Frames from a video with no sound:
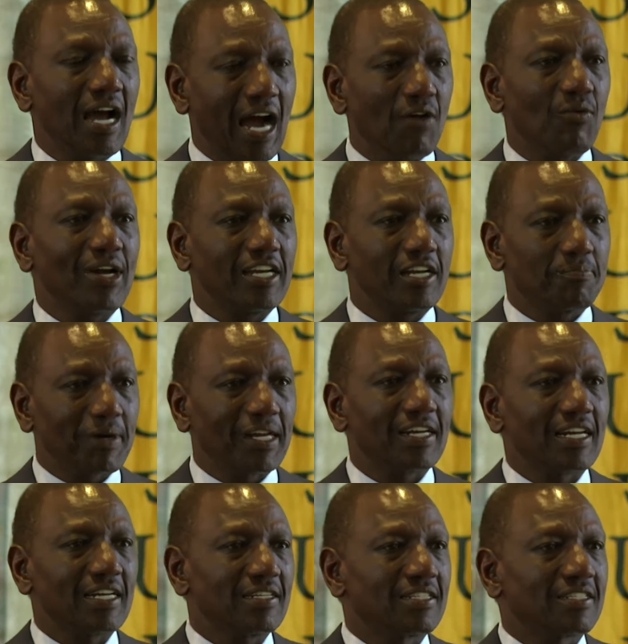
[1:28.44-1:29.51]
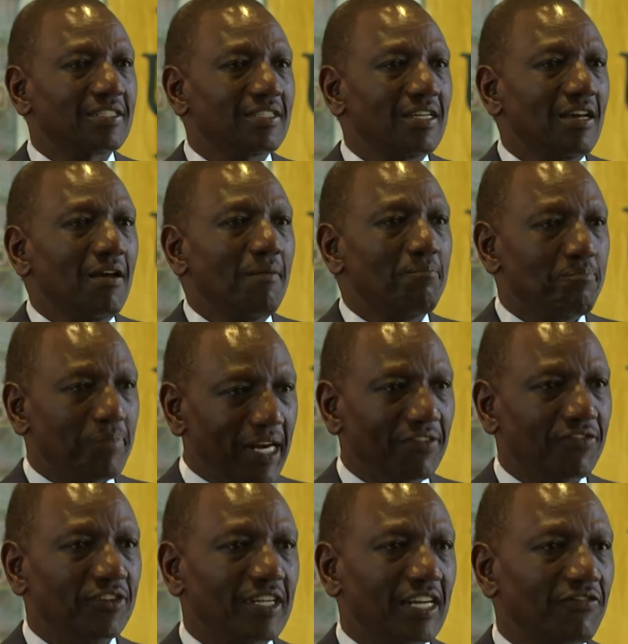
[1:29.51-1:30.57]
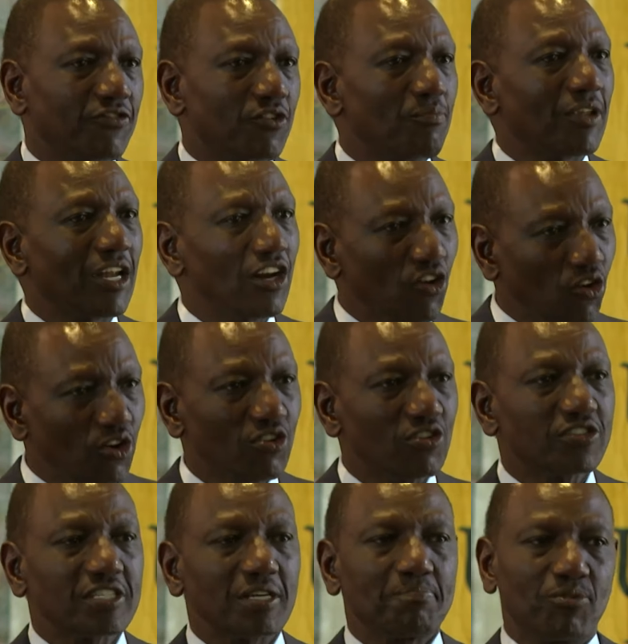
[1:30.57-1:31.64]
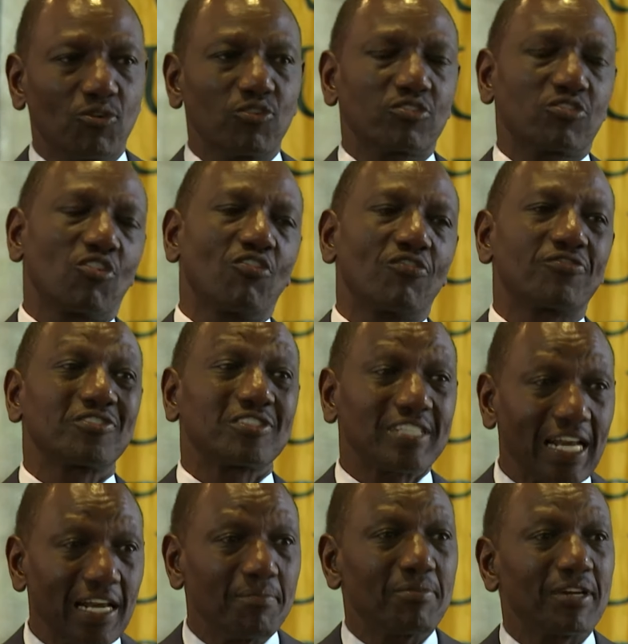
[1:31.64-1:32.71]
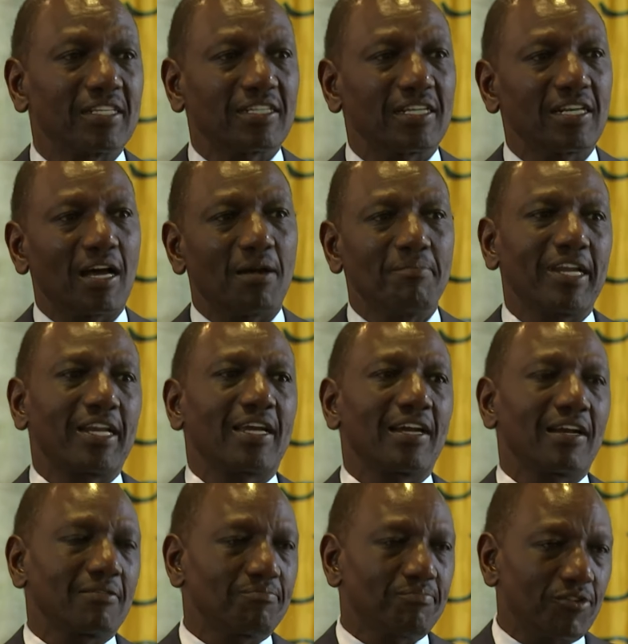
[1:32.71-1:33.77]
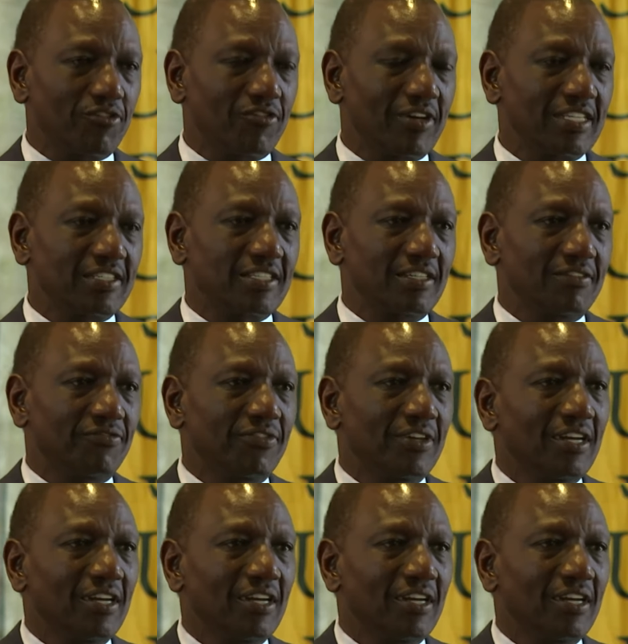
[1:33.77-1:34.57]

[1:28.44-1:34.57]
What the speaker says: Our independence benefited from the loyal support of celebrated American progressive